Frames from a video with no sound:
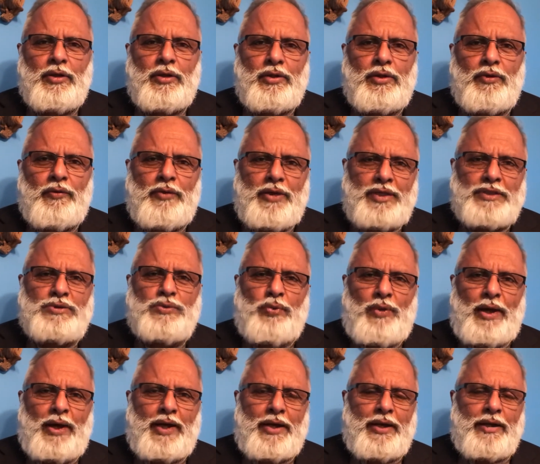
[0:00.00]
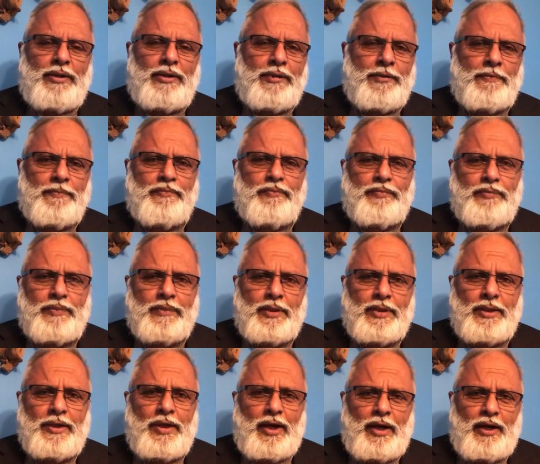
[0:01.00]
The reason why
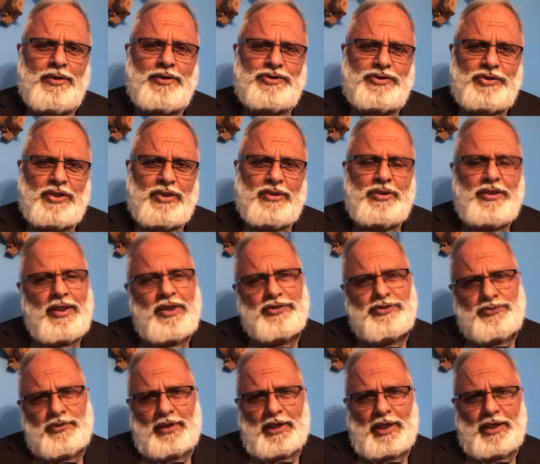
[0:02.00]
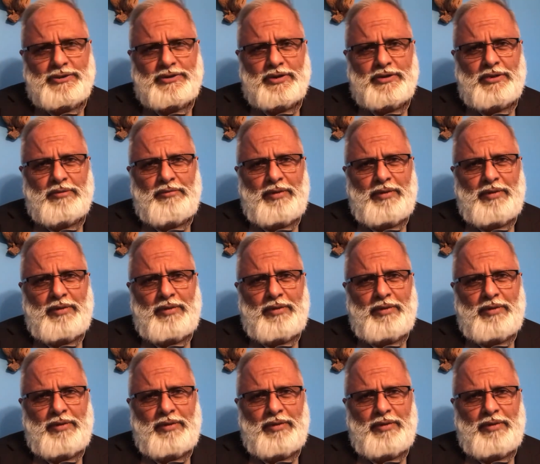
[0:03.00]
God sent the Israelites into,